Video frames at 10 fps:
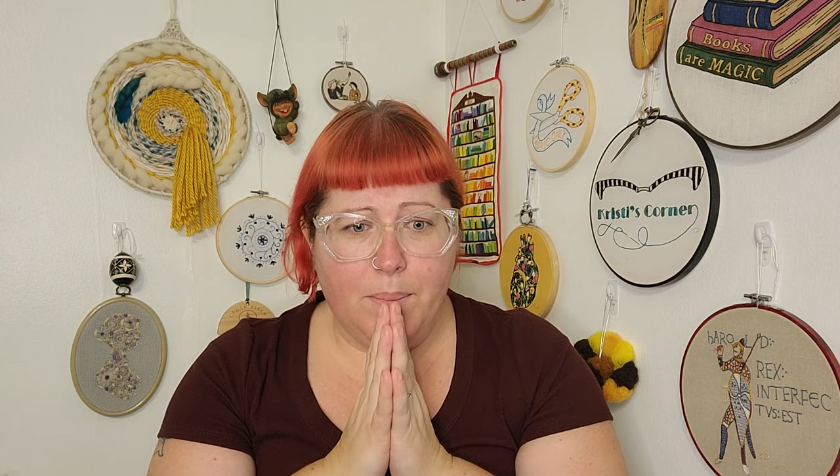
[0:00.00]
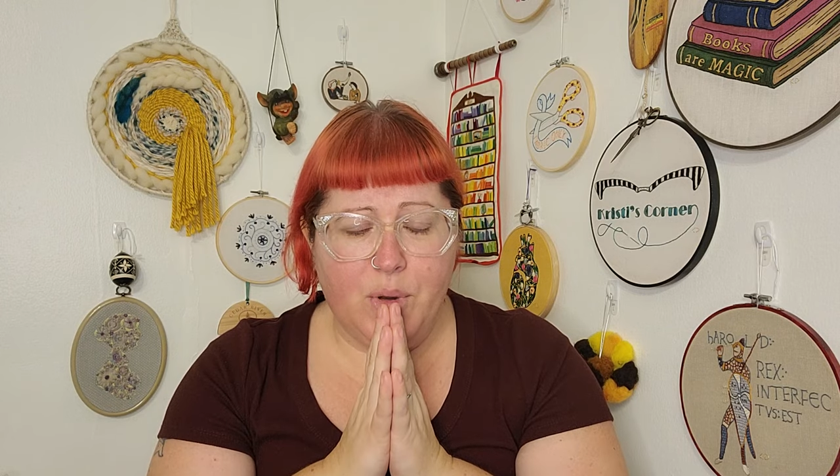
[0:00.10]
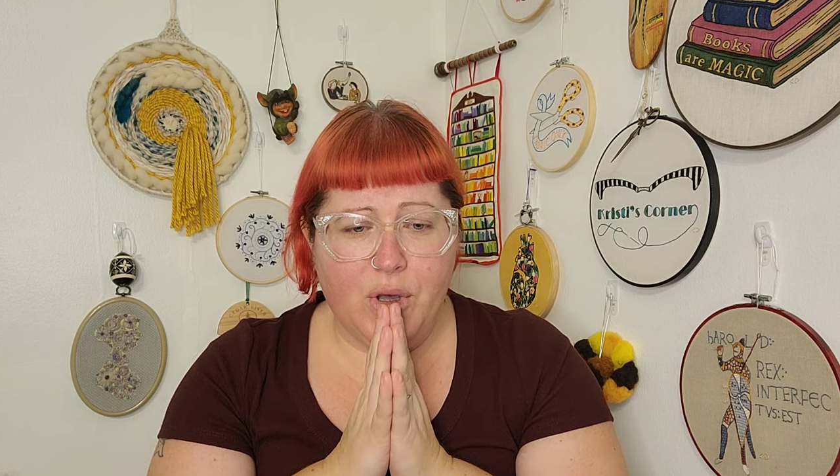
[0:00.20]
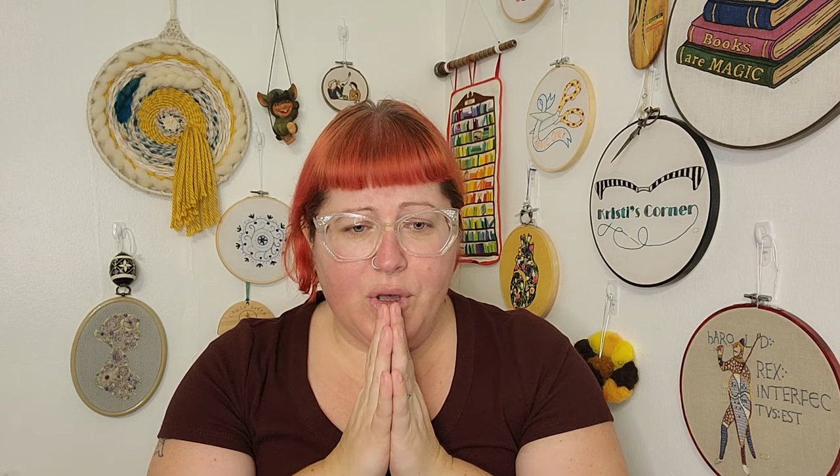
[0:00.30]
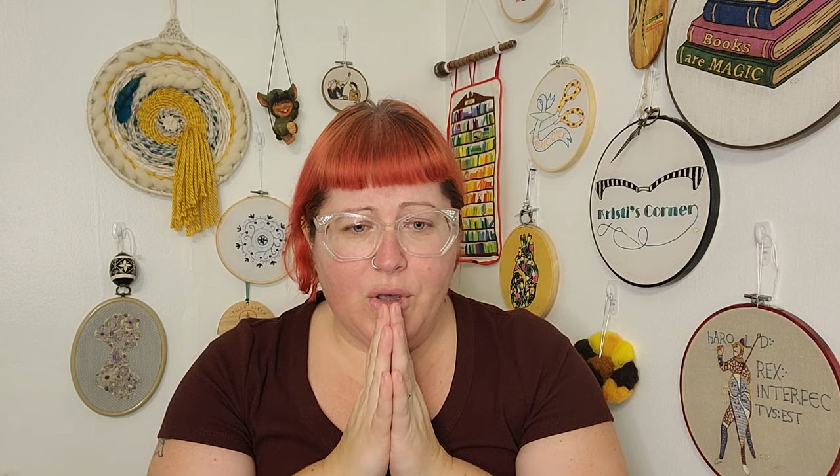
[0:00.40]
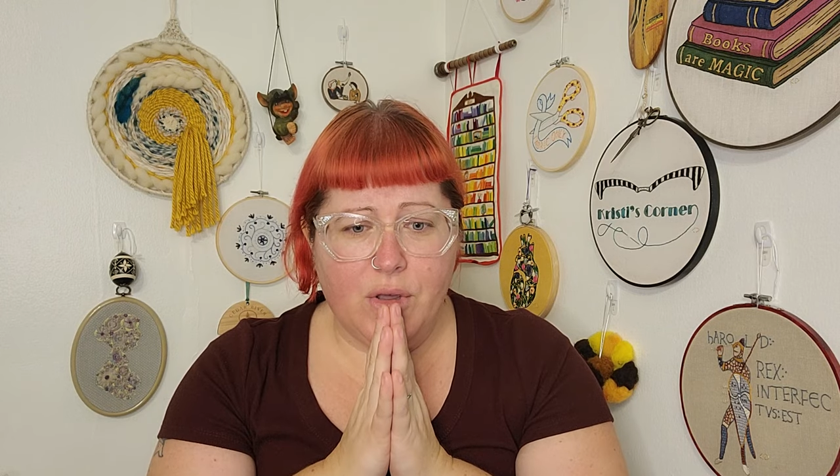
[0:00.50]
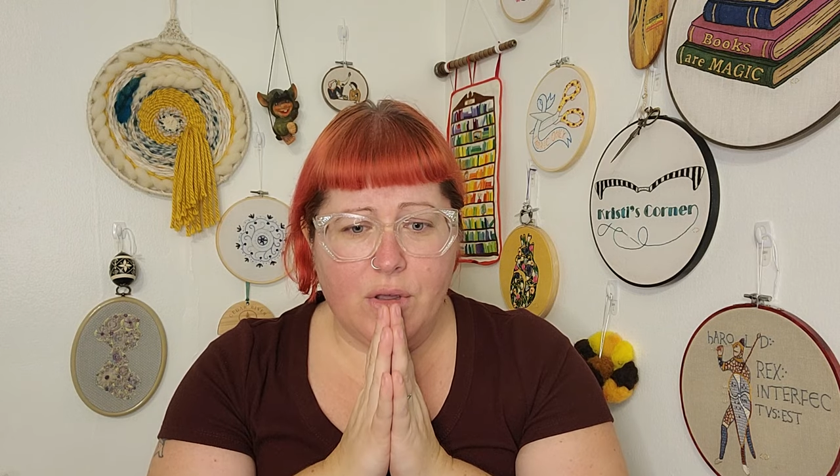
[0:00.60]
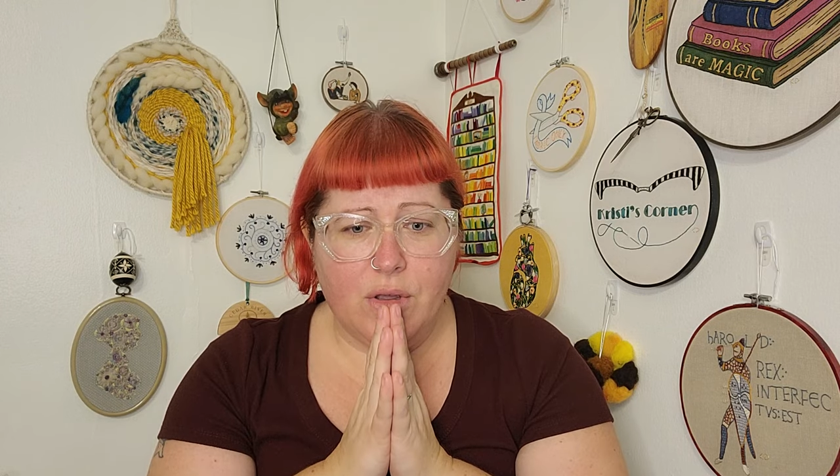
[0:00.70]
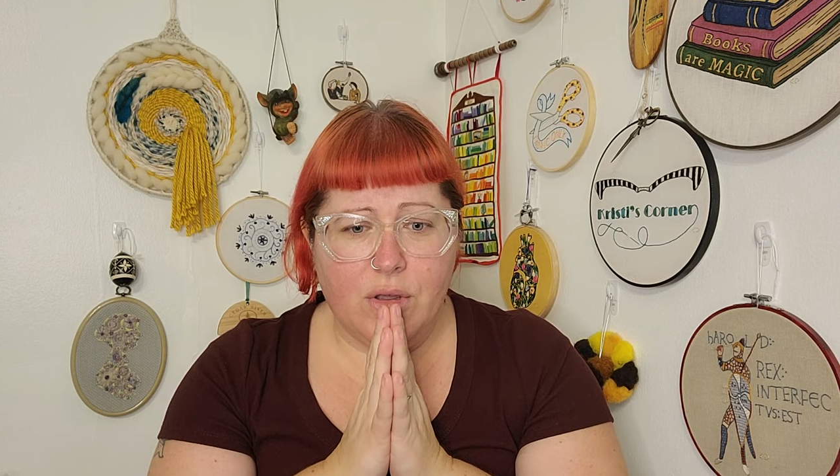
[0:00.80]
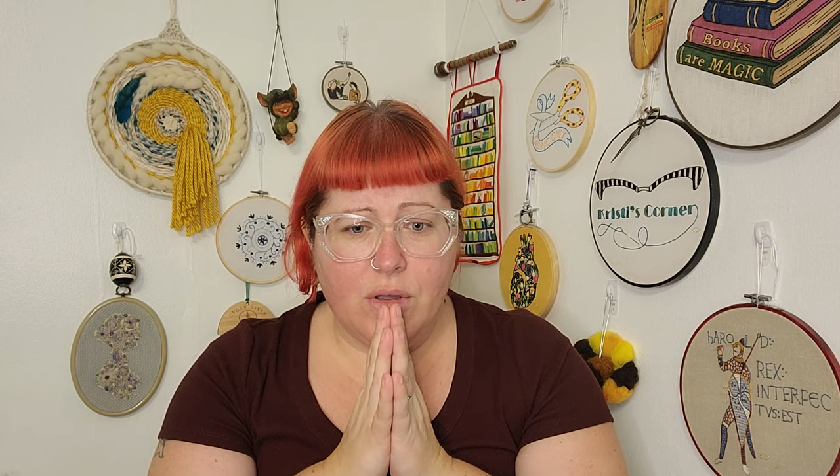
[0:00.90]
book
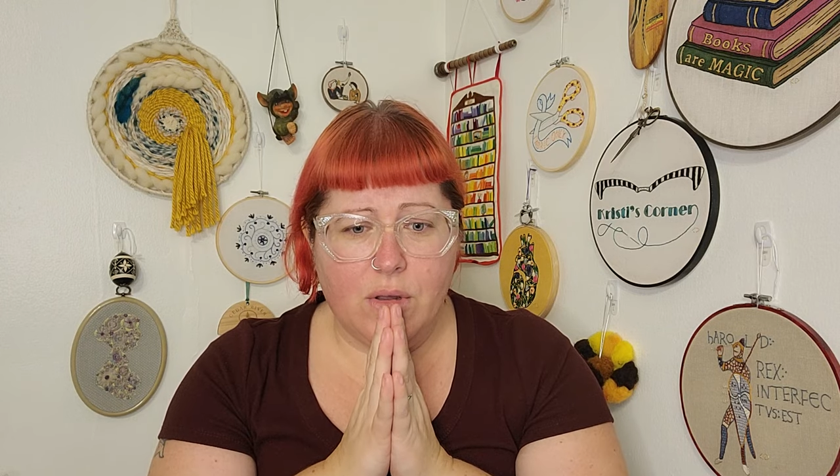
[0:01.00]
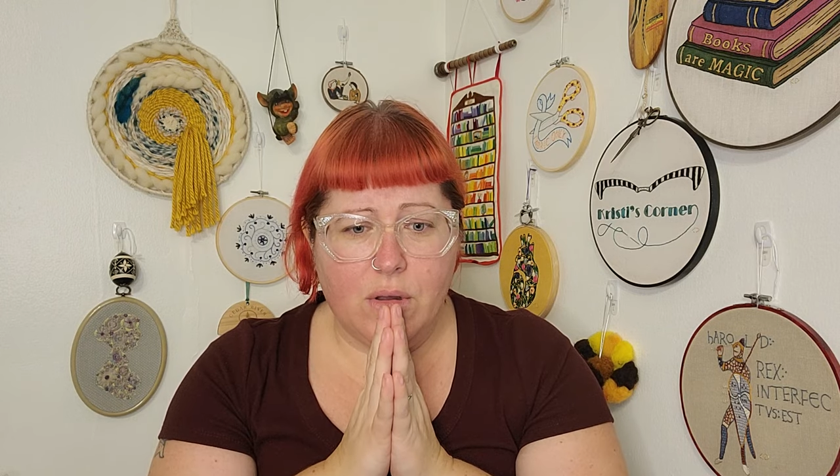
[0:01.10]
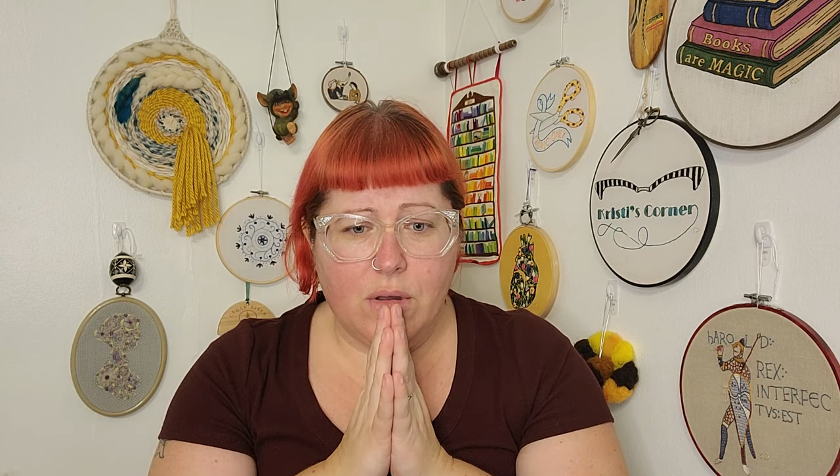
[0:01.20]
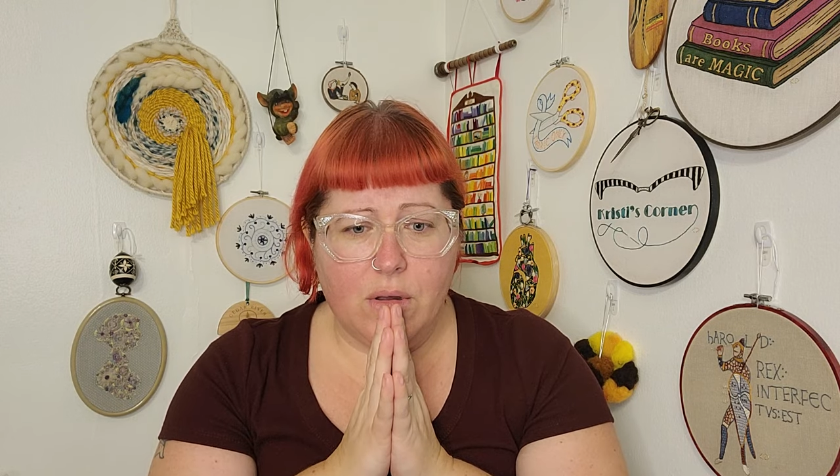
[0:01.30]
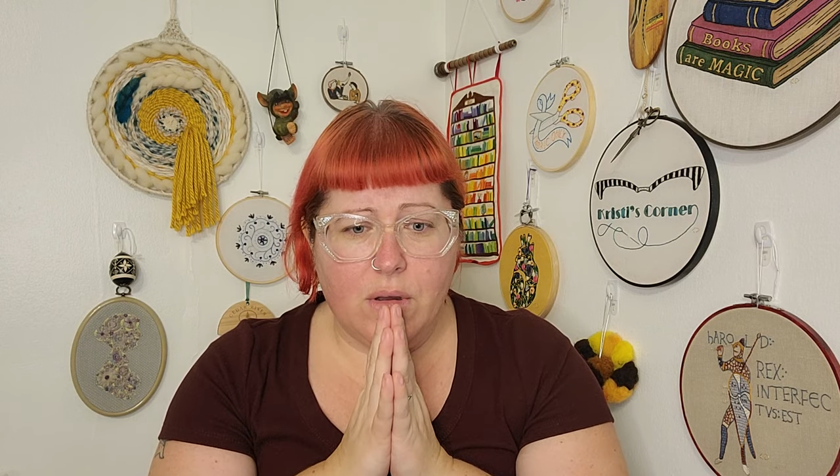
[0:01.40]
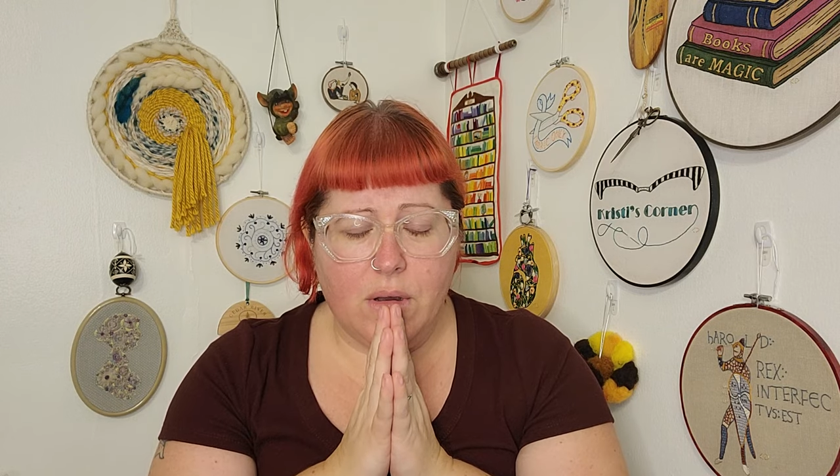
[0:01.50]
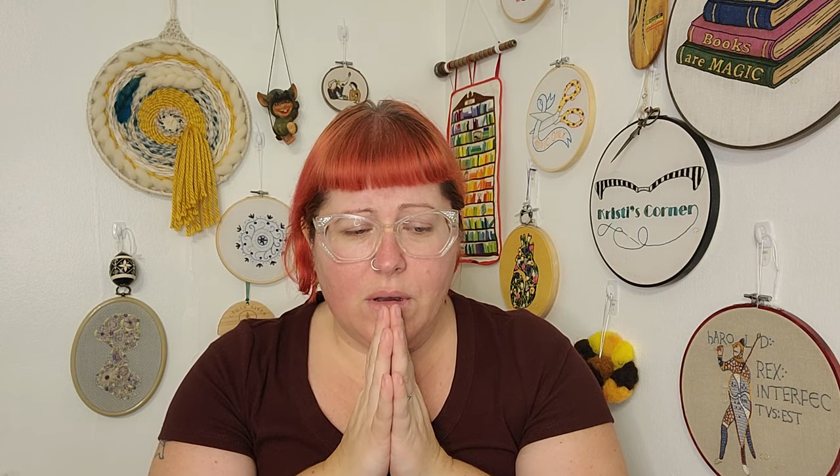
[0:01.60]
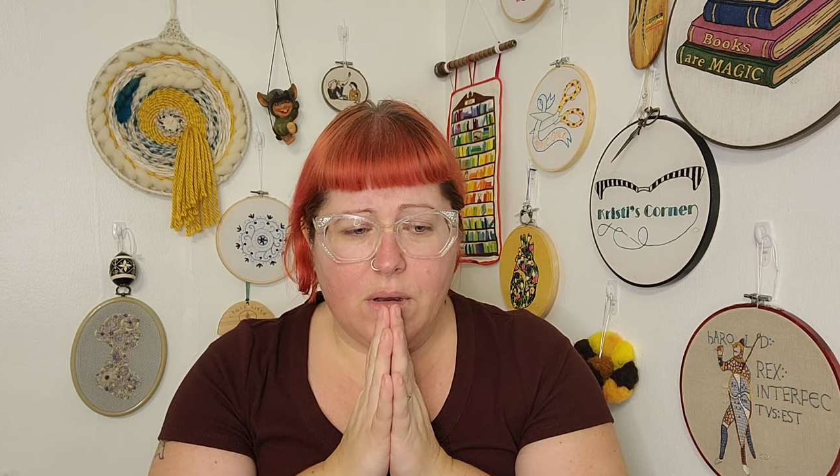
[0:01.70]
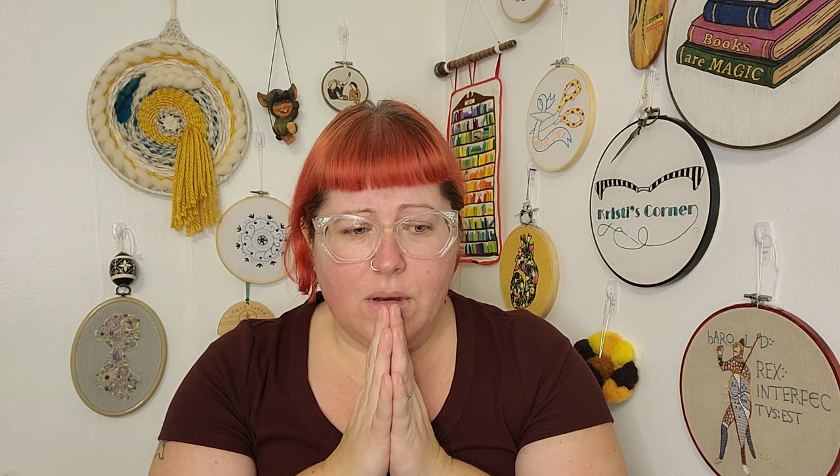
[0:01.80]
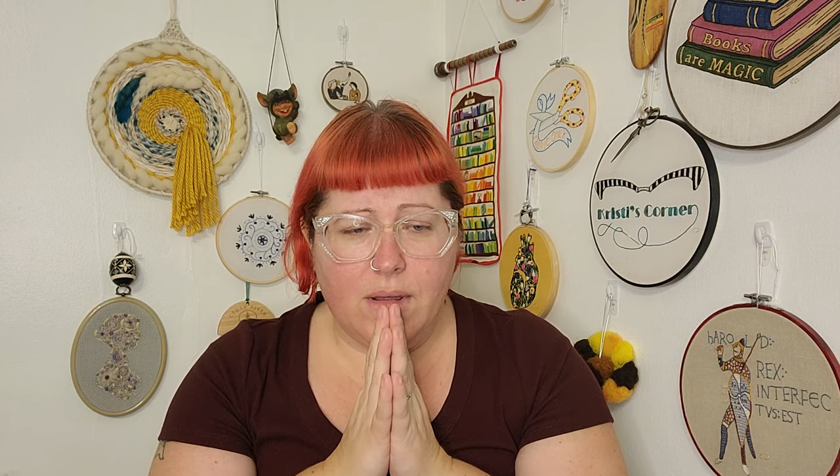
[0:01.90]

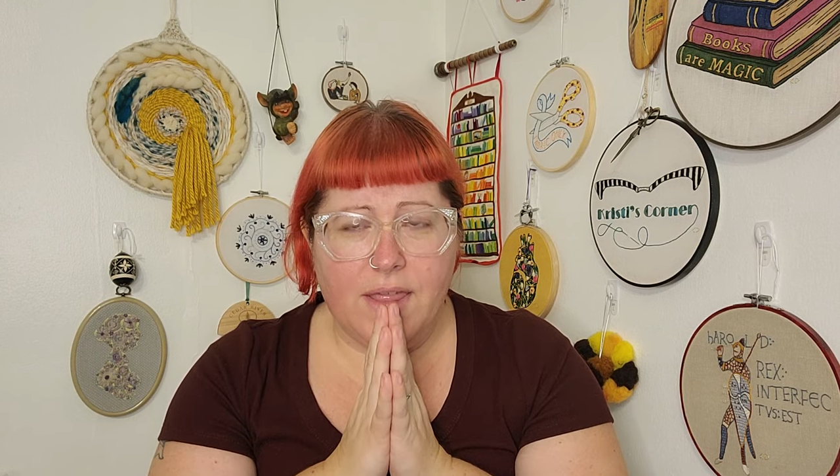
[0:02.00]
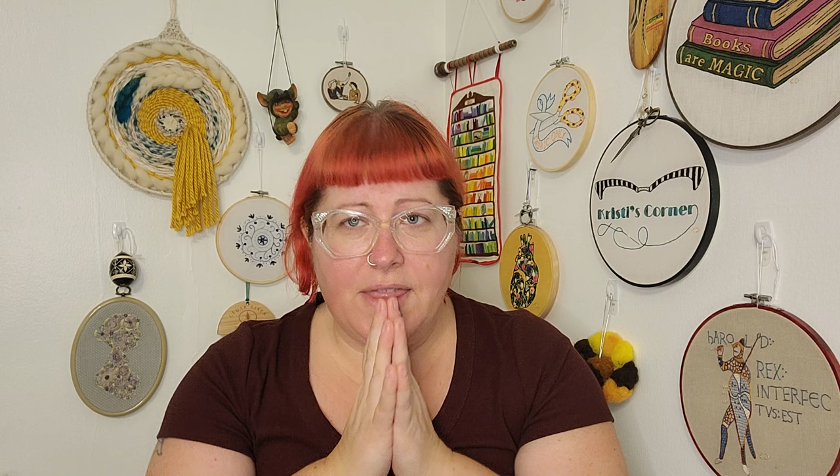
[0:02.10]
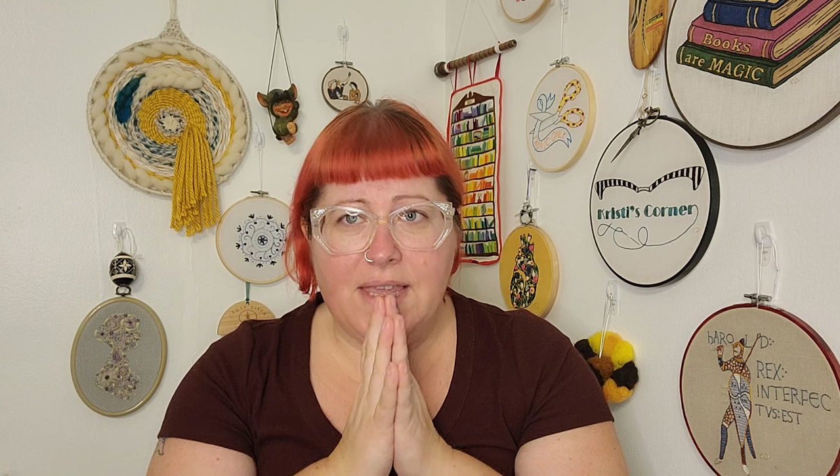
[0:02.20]
uh,